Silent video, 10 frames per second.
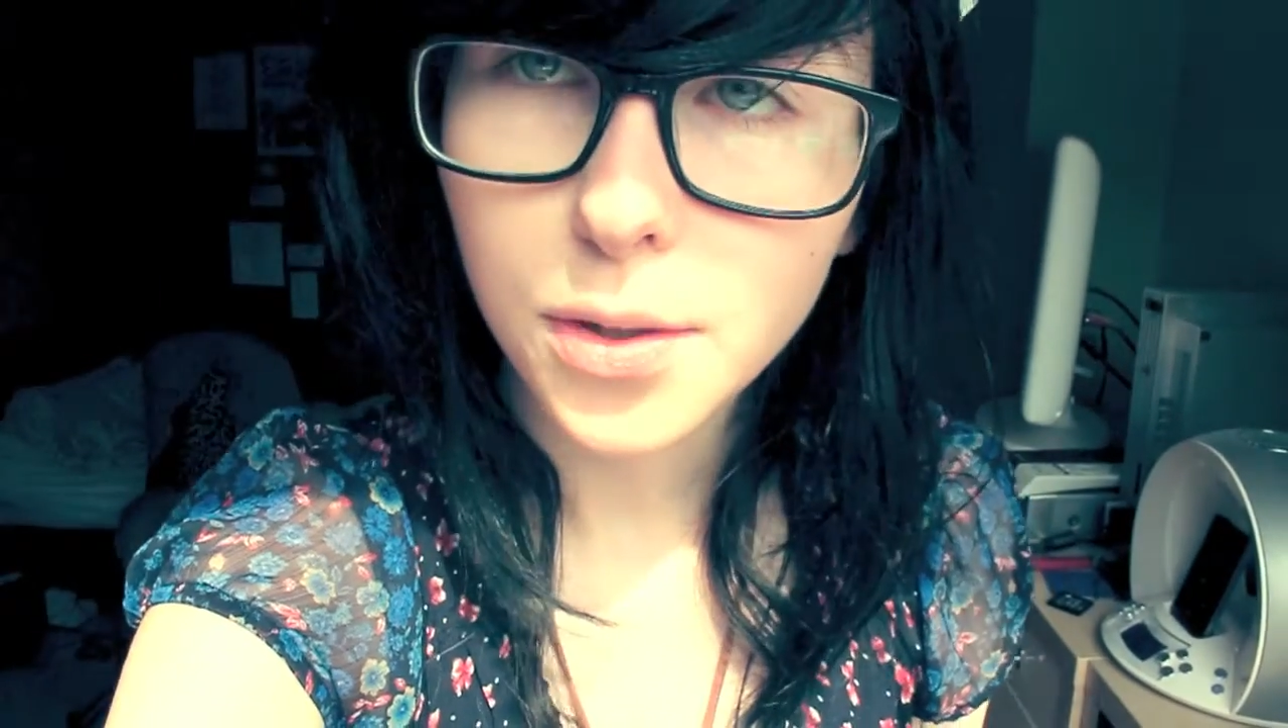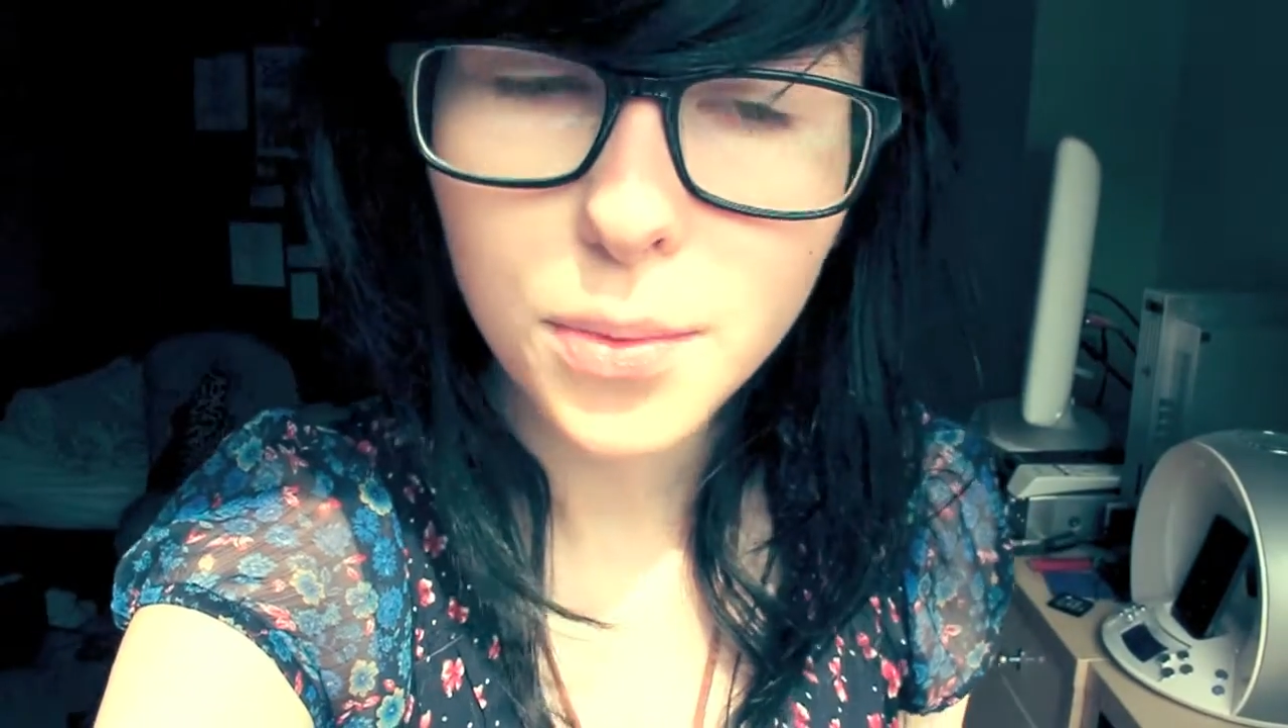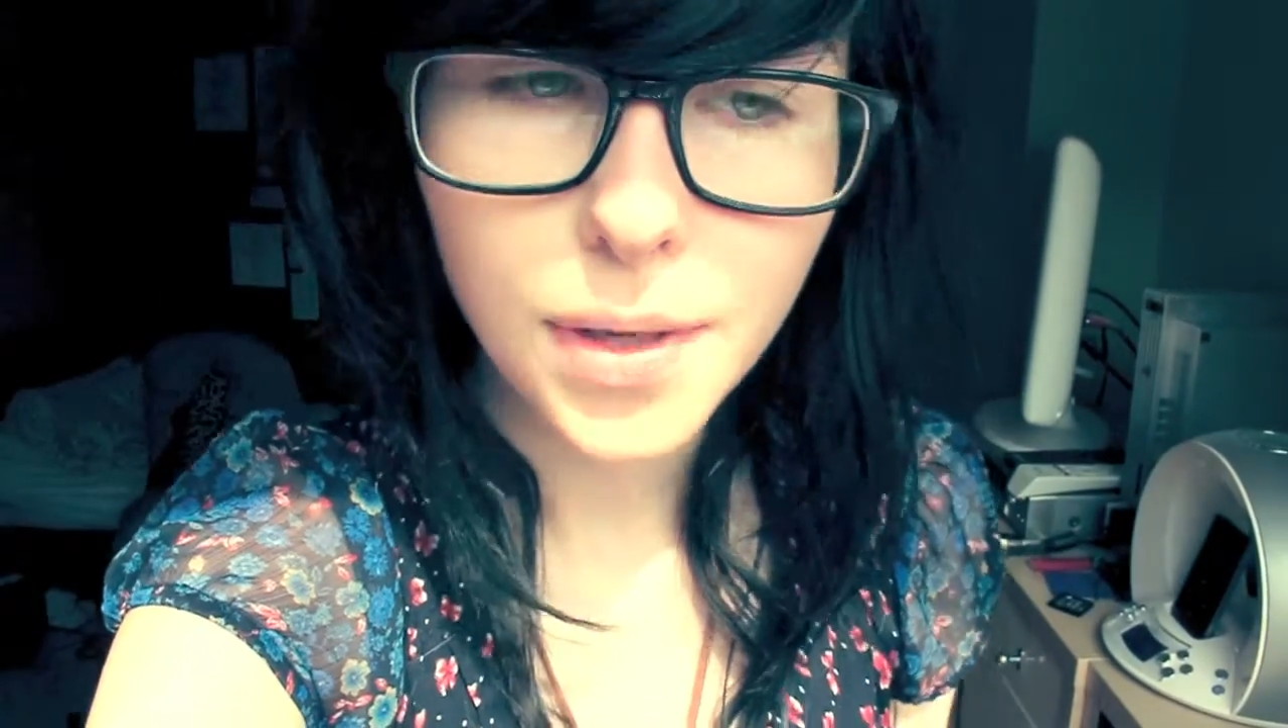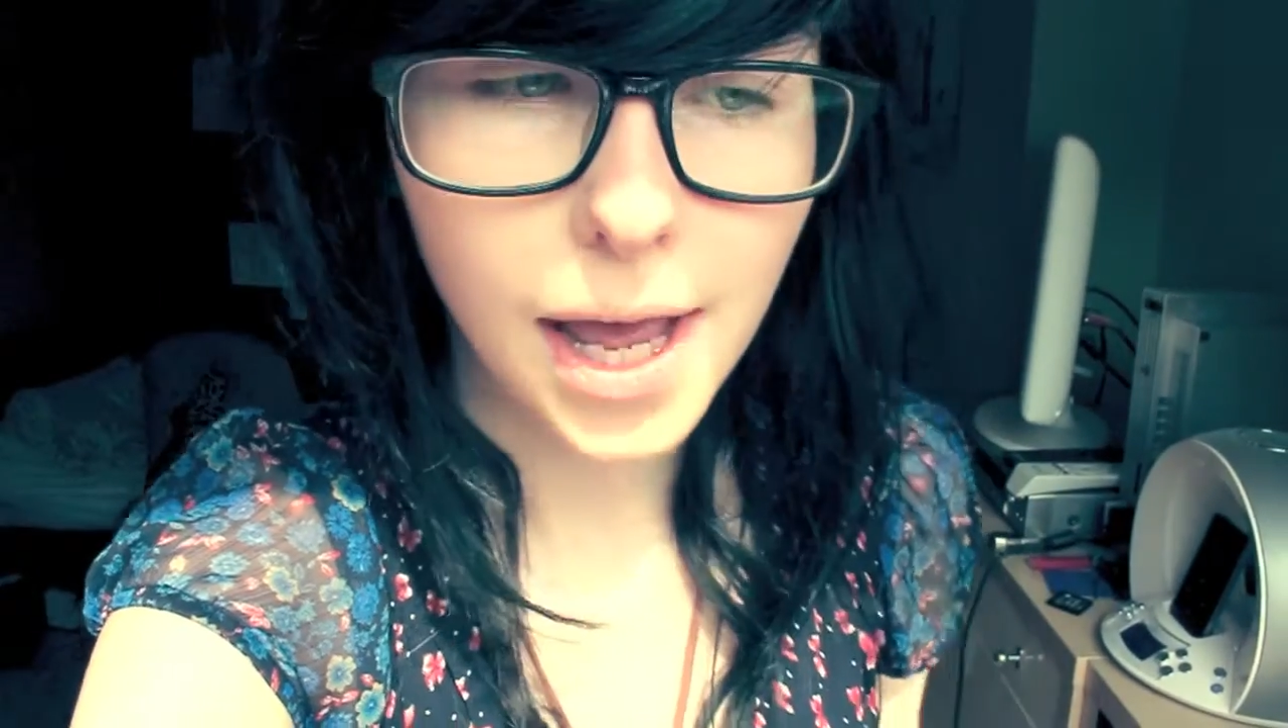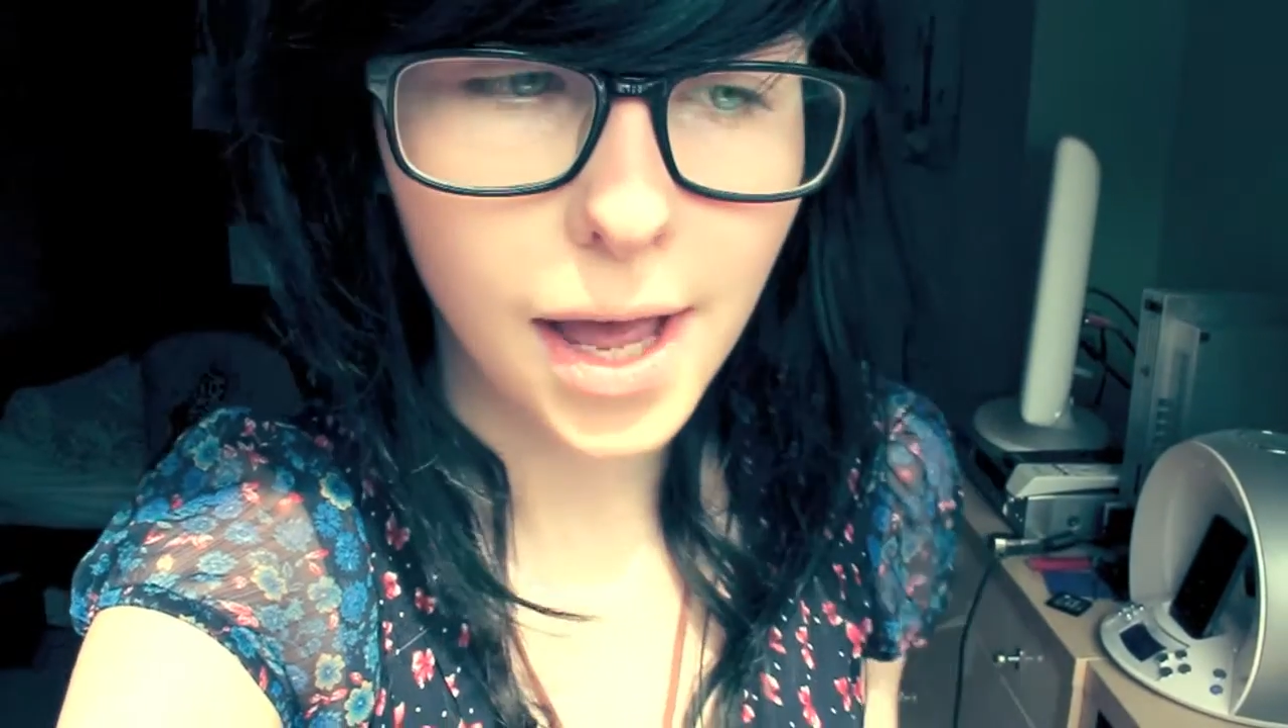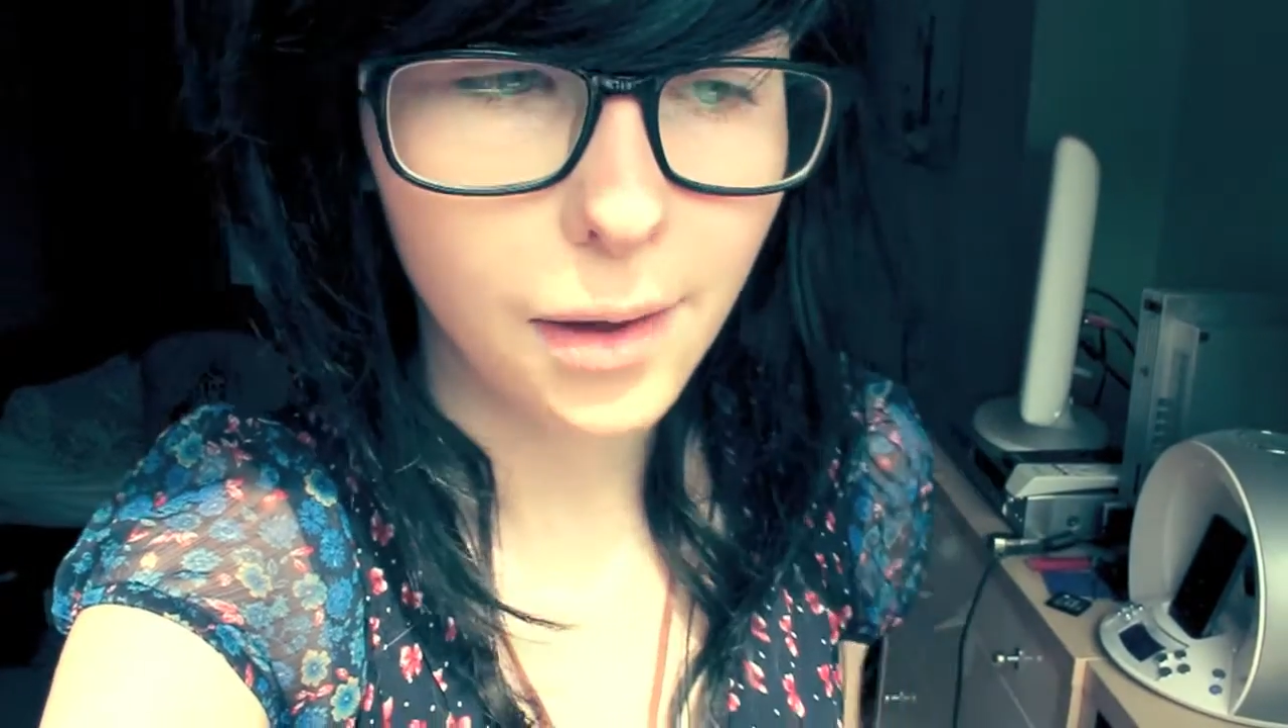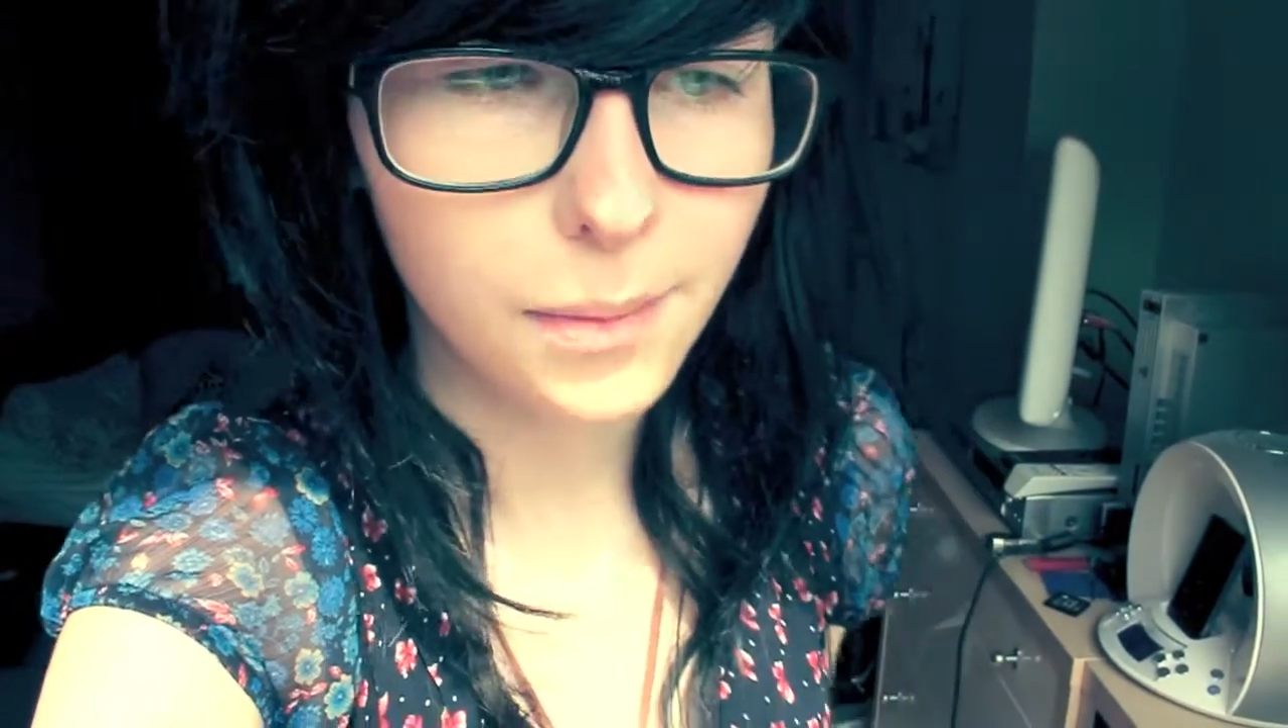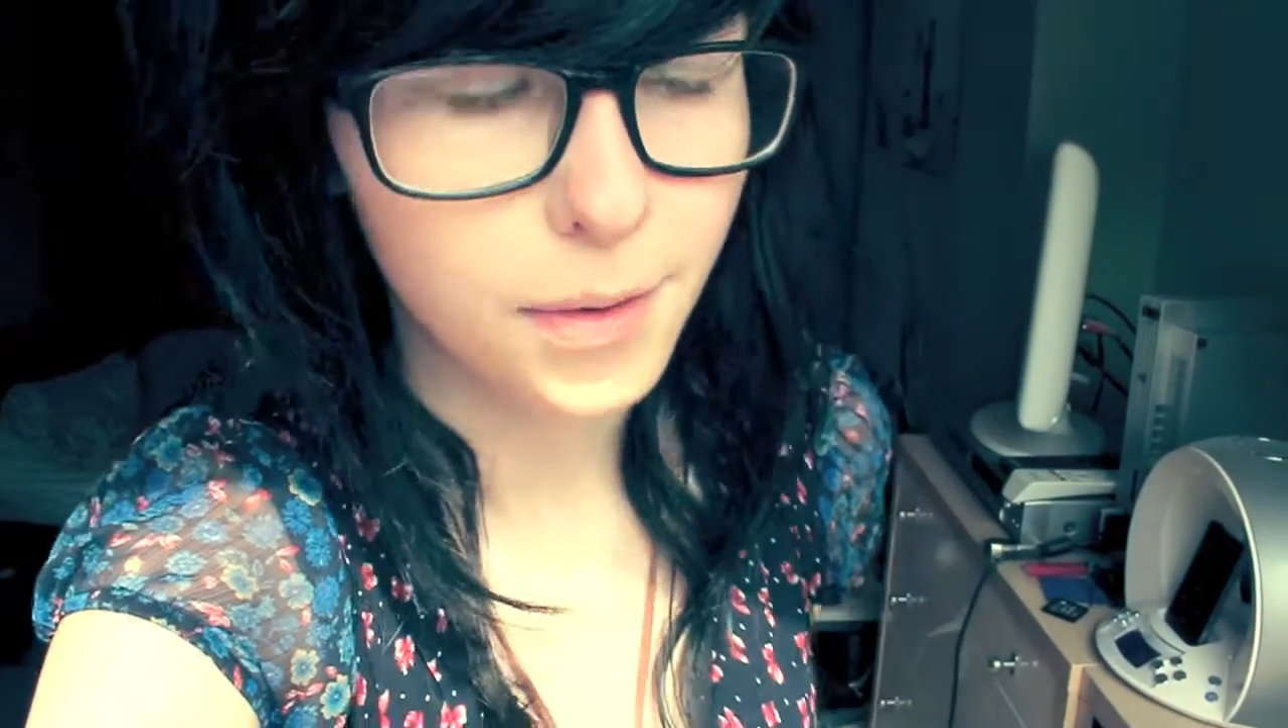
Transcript: do now,